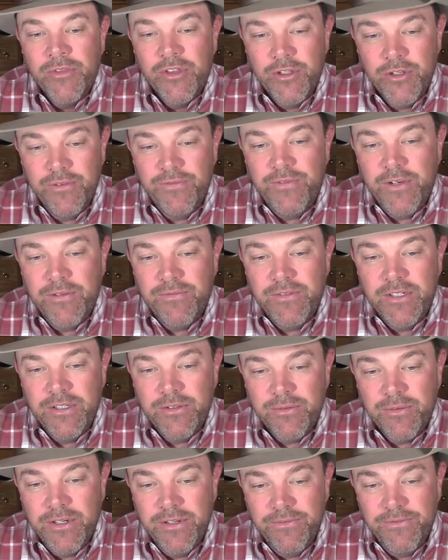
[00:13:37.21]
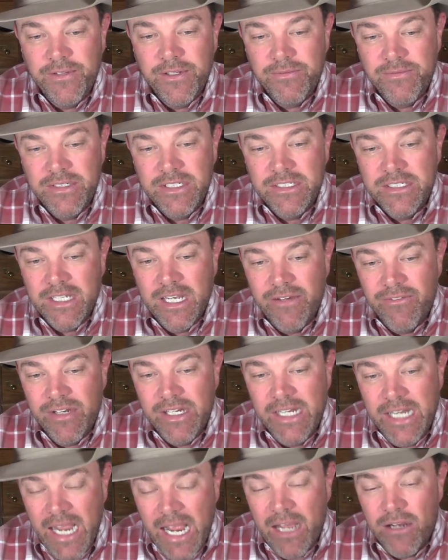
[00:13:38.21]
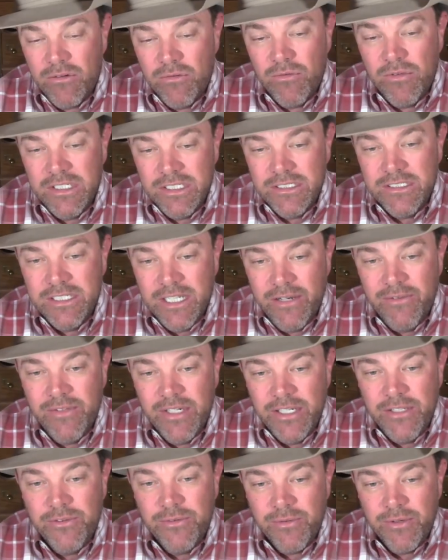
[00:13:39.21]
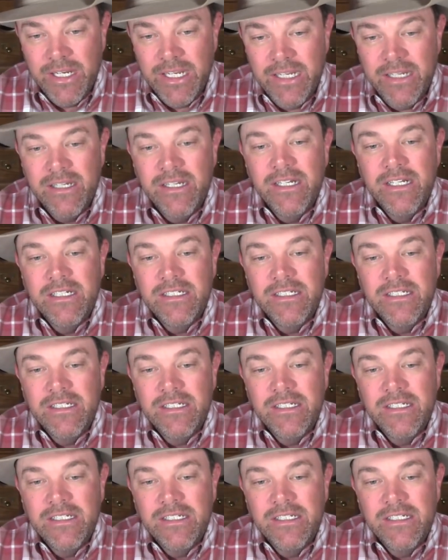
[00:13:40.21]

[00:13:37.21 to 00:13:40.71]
253.57, down 173.